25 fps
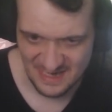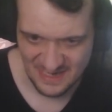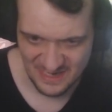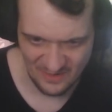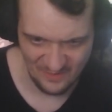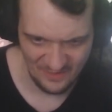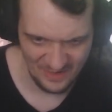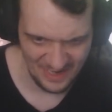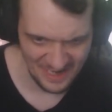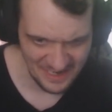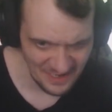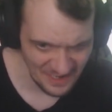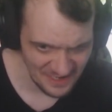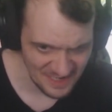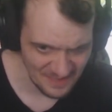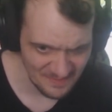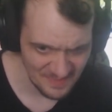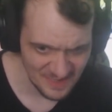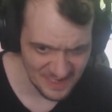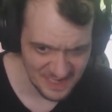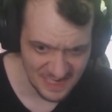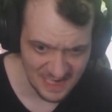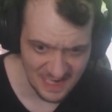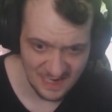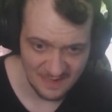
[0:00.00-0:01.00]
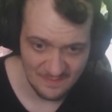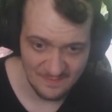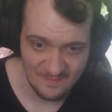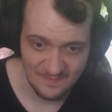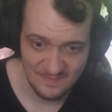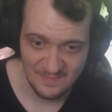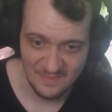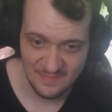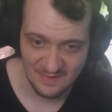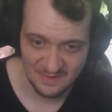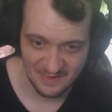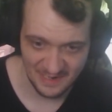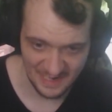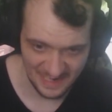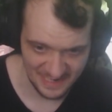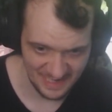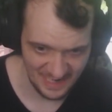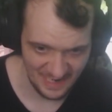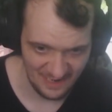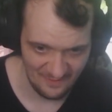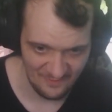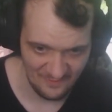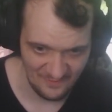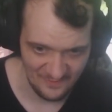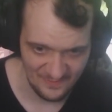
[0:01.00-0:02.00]
So let's just see right
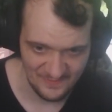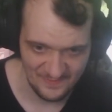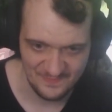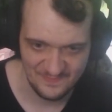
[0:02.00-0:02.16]
now.